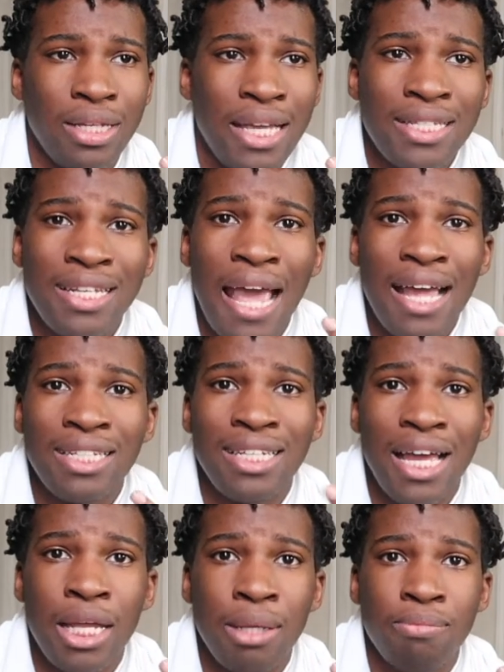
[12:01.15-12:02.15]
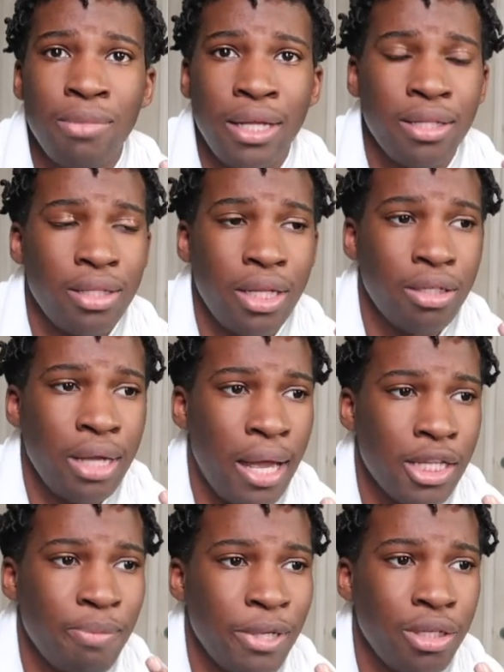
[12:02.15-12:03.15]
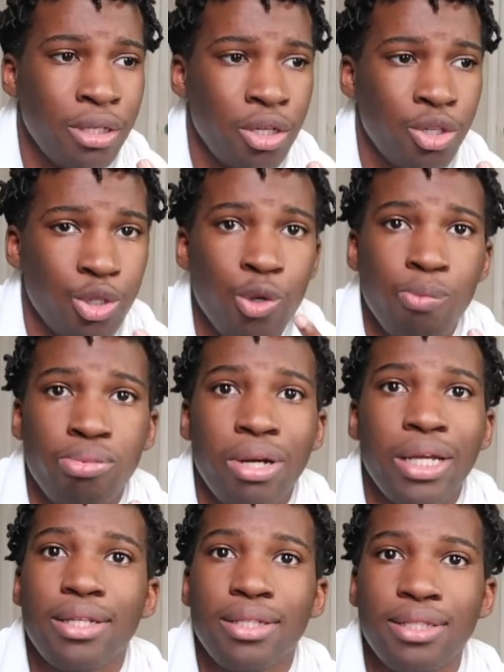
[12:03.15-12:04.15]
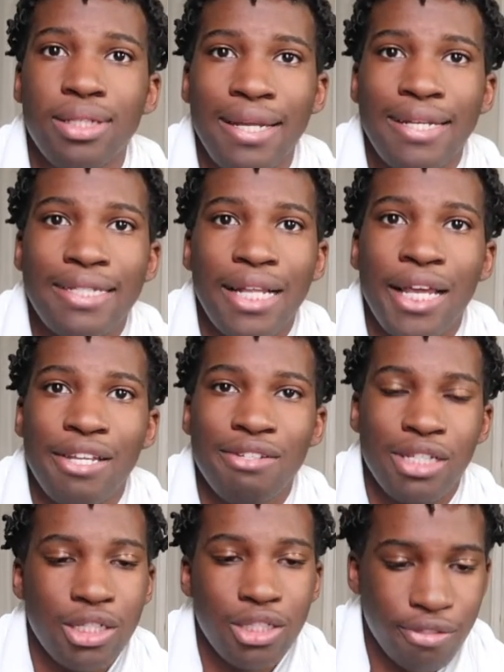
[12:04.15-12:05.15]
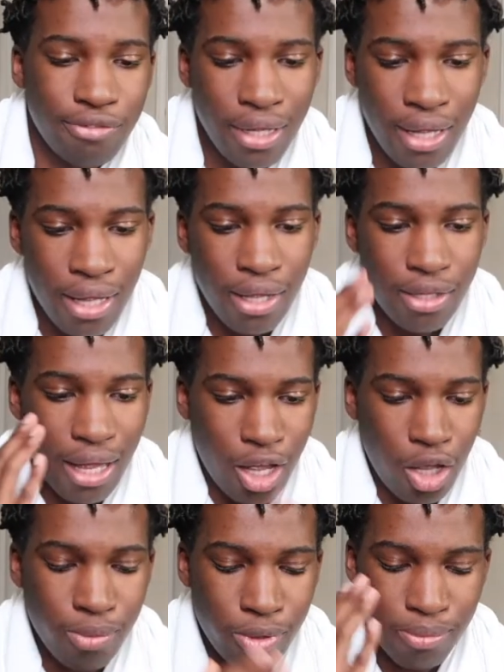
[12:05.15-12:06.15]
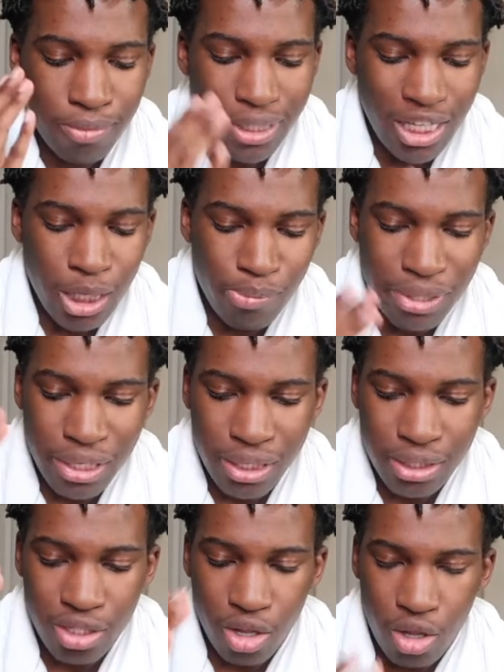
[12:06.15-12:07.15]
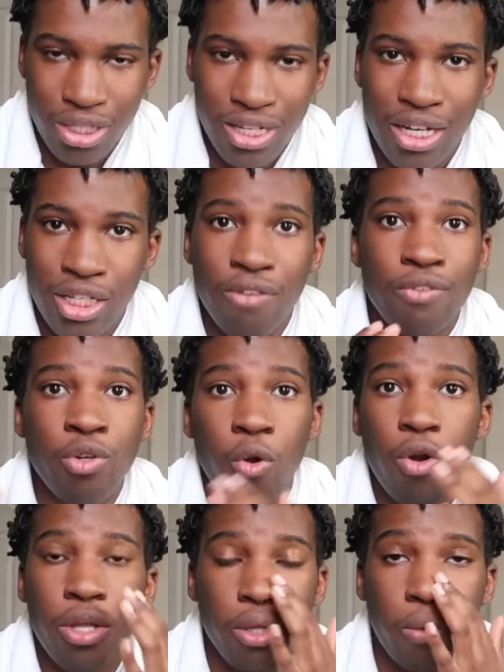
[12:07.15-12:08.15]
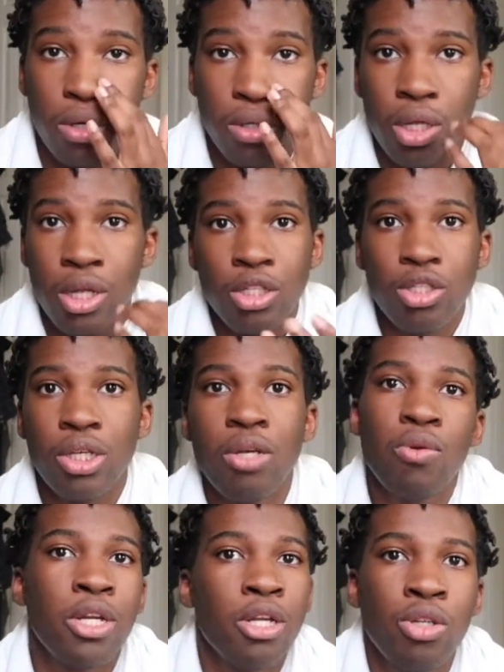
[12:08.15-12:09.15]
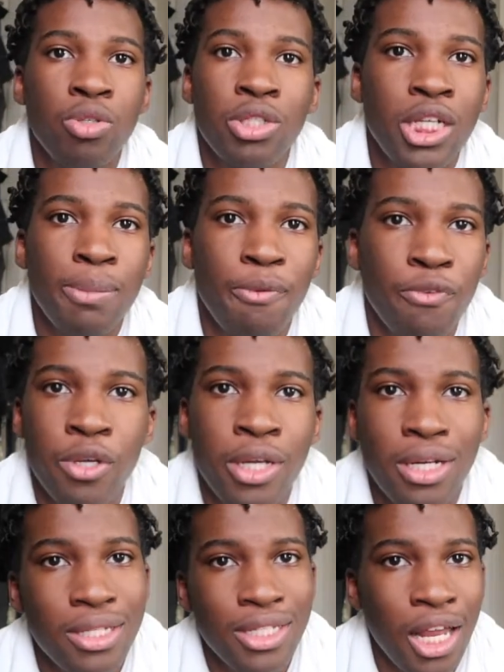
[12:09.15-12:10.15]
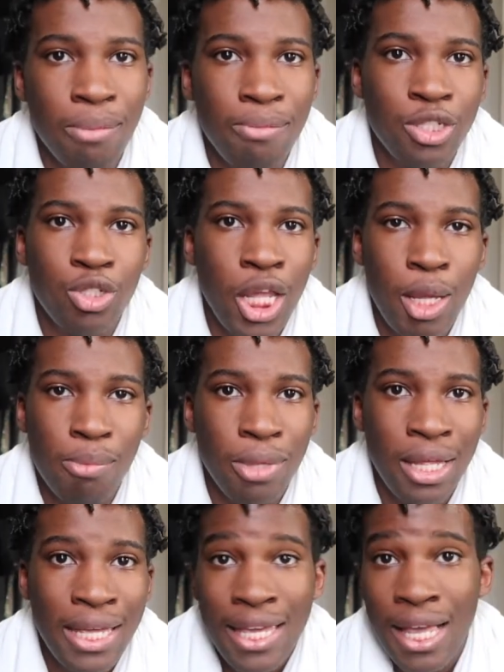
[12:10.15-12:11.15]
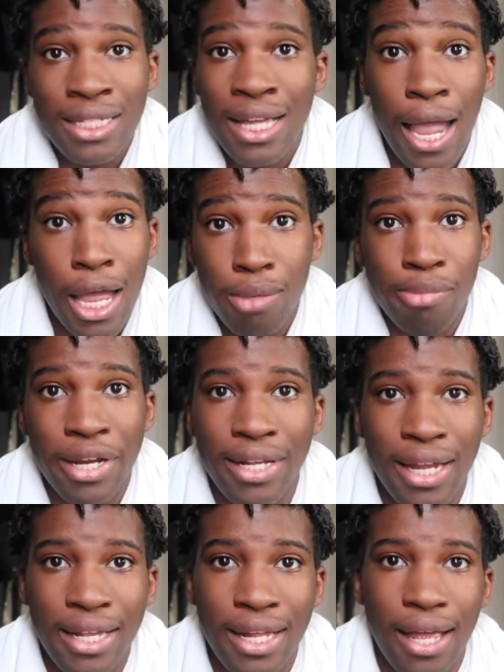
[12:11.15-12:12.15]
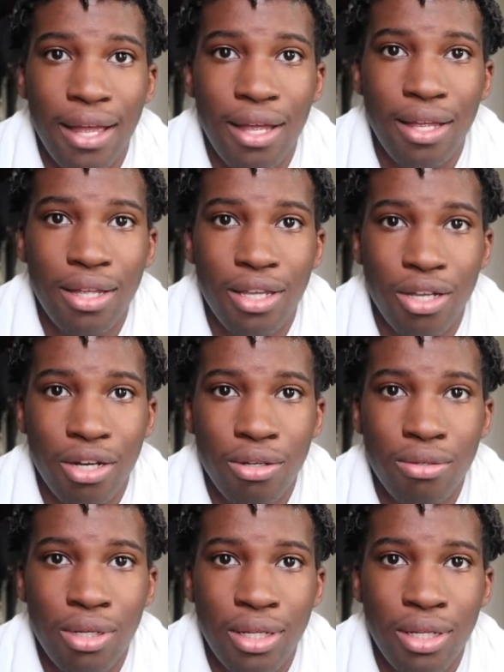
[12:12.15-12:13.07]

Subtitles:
He hasn't had time, like there has been no breaks in his life because of album, EPs, and all these kind of stuff, touring the world. So he wouldn't lose sleep if you couldn't sell him a dream. He hasn't had a break like that, you know?